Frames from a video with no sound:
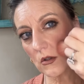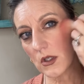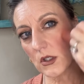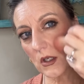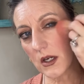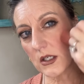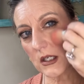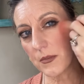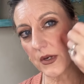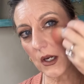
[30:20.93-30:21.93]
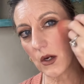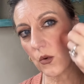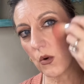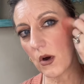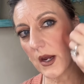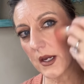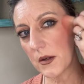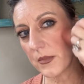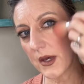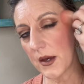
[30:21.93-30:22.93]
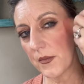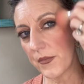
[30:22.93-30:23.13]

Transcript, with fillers: It's gonna deepen it quite a bit.